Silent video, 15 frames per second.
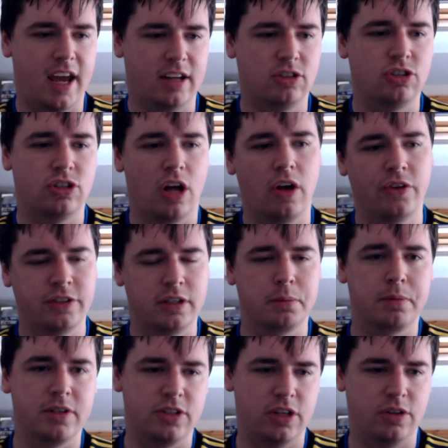it shows the
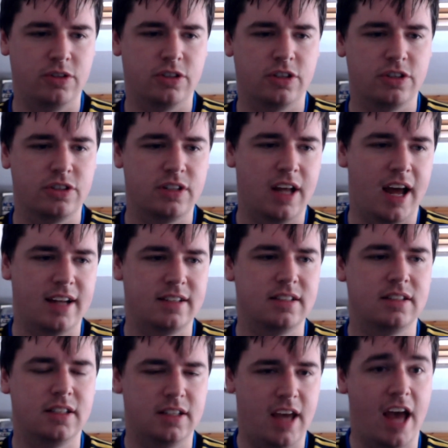producers that
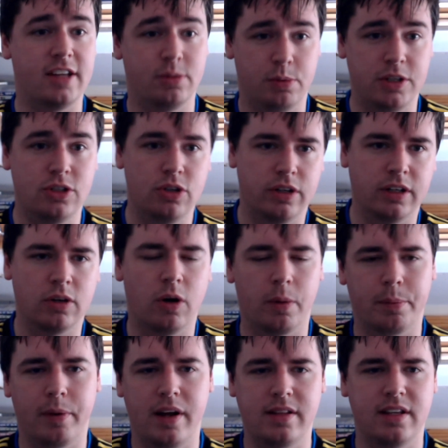yes, we should
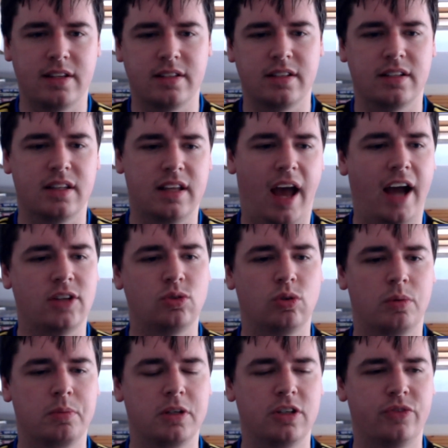incorporate this into the
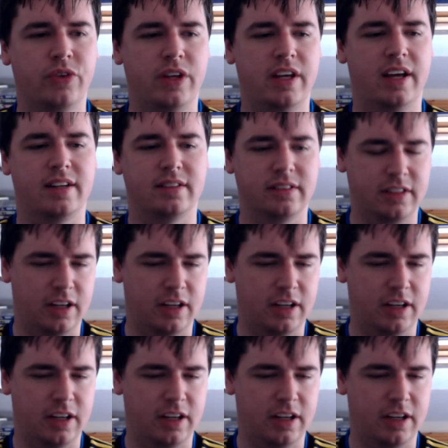actual movie, and,